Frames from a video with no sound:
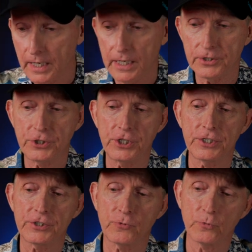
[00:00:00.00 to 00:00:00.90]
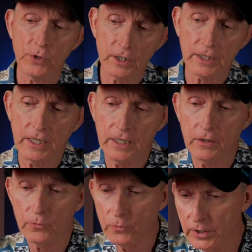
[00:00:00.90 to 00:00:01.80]
It's just really,
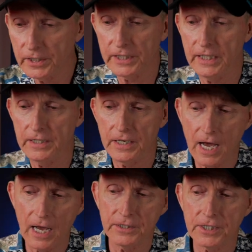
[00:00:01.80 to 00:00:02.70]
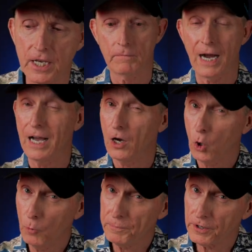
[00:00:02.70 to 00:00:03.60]
really nice. I
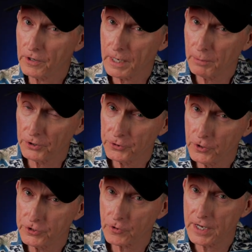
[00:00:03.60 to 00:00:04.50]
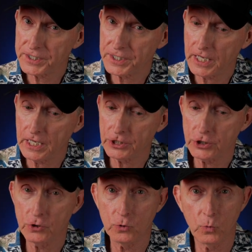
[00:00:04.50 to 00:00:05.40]
hope they're able to address the
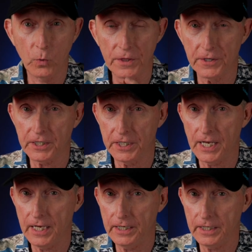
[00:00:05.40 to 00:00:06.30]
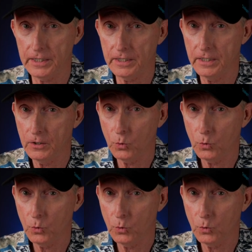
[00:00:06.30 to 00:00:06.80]
issue with the Canadian